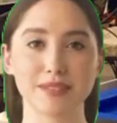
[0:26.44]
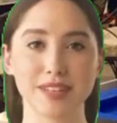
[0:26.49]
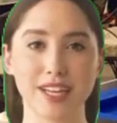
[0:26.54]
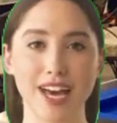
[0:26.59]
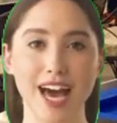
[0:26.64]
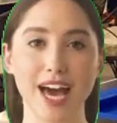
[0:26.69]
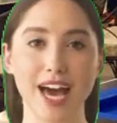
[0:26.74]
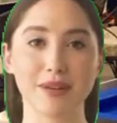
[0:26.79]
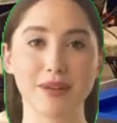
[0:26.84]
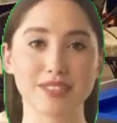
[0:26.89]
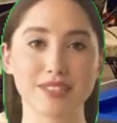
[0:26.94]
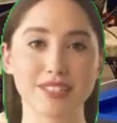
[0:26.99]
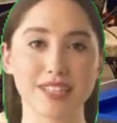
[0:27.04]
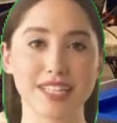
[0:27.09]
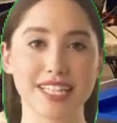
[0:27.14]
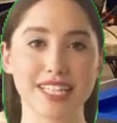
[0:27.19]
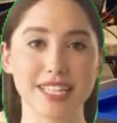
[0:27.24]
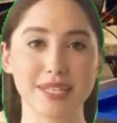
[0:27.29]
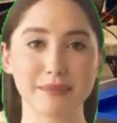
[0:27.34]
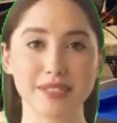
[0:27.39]
location.
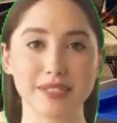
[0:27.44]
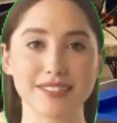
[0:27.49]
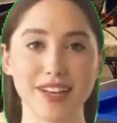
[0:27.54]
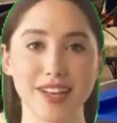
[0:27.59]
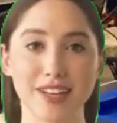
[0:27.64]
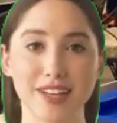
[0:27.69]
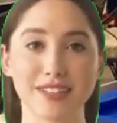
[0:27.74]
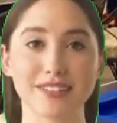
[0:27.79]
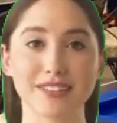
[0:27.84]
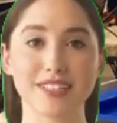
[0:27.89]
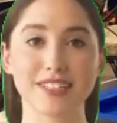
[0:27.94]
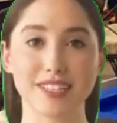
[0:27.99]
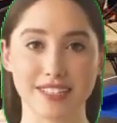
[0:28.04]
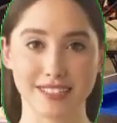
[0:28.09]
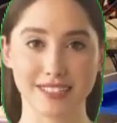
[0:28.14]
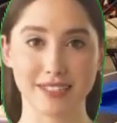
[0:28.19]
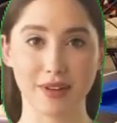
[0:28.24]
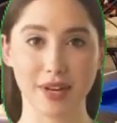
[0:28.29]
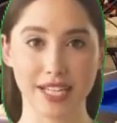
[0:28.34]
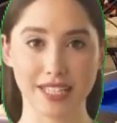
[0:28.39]
I had a
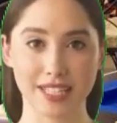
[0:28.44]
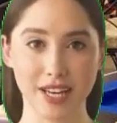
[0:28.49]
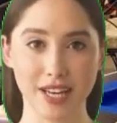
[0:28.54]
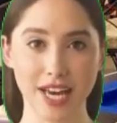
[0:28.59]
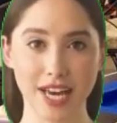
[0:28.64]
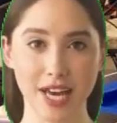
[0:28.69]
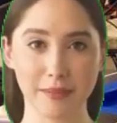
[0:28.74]
great stay at this